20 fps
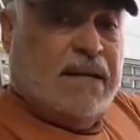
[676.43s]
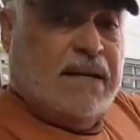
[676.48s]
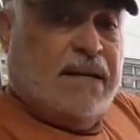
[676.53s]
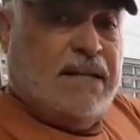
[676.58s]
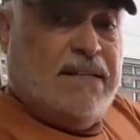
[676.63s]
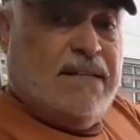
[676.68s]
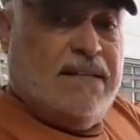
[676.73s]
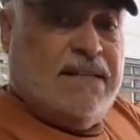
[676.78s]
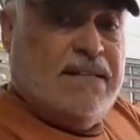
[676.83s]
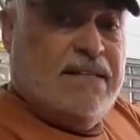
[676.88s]

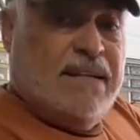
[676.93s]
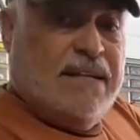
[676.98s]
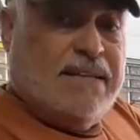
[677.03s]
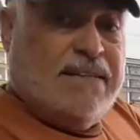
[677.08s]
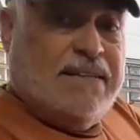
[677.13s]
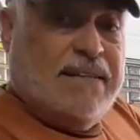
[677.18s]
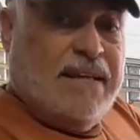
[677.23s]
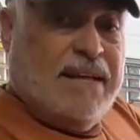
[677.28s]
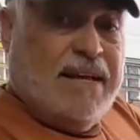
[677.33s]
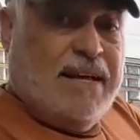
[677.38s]
It does not
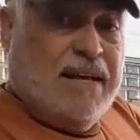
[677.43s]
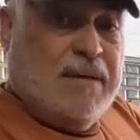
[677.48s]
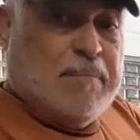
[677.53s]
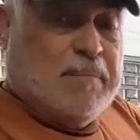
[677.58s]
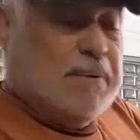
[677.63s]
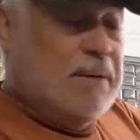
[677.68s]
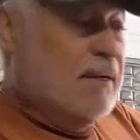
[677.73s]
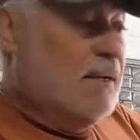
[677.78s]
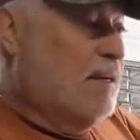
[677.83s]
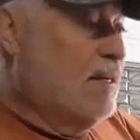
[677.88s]
stay
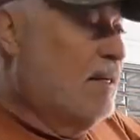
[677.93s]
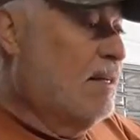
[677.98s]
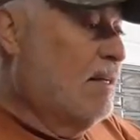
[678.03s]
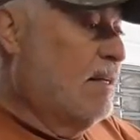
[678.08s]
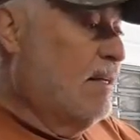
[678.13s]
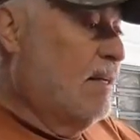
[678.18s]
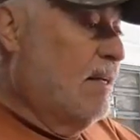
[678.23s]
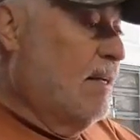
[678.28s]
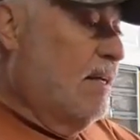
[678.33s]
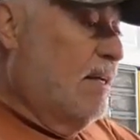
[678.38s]
up.
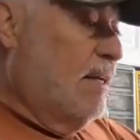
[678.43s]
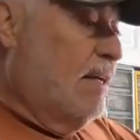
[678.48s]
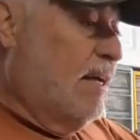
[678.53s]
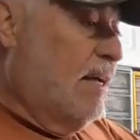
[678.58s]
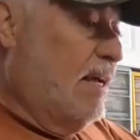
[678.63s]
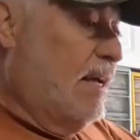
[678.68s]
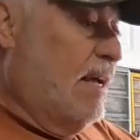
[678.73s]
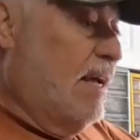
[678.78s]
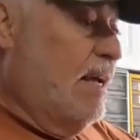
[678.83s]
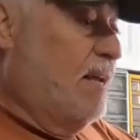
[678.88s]

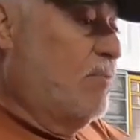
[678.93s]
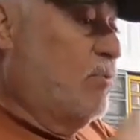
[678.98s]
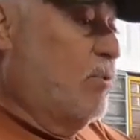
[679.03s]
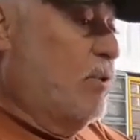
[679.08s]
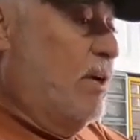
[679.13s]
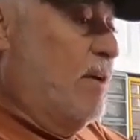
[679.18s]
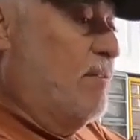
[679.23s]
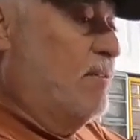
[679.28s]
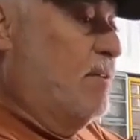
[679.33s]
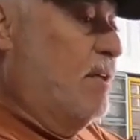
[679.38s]
It has to
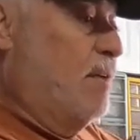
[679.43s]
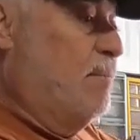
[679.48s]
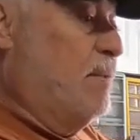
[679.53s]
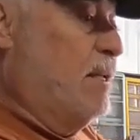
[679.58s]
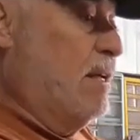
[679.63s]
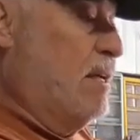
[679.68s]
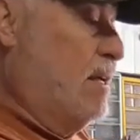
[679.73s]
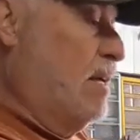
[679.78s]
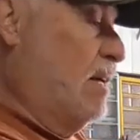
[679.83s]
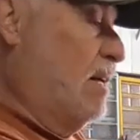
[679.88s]
have
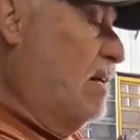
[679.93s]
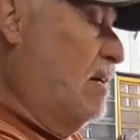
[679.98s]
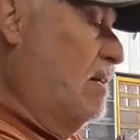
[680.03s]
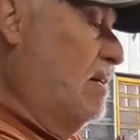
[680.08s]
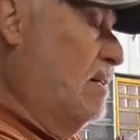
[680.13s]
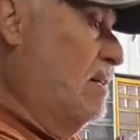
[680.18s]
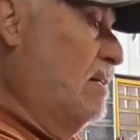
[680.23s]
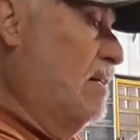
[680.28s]
something here.